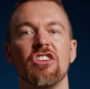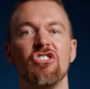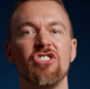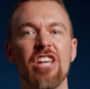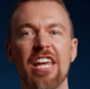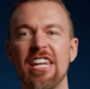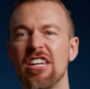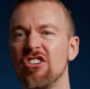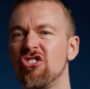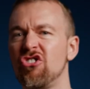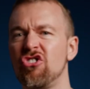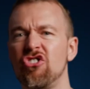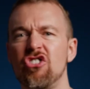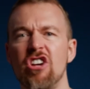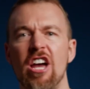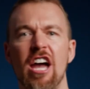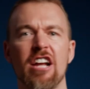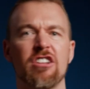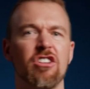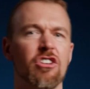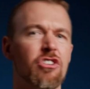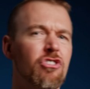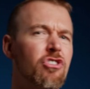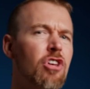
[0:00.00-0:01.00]
settings
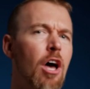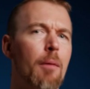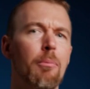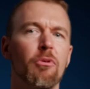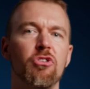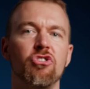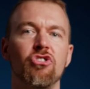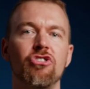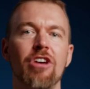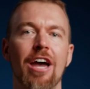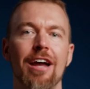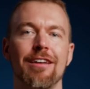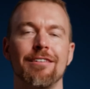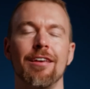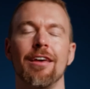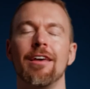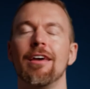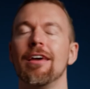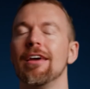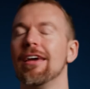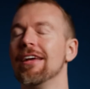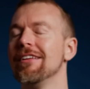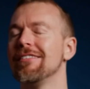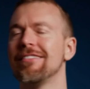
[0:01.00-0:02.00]
checked, double checked.
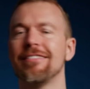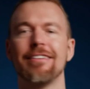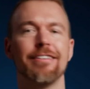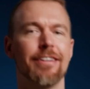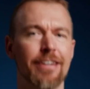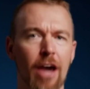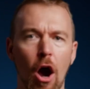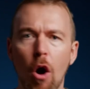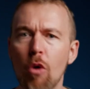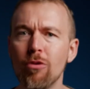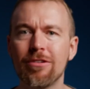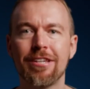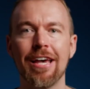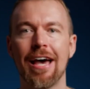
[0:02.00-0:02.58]
It's go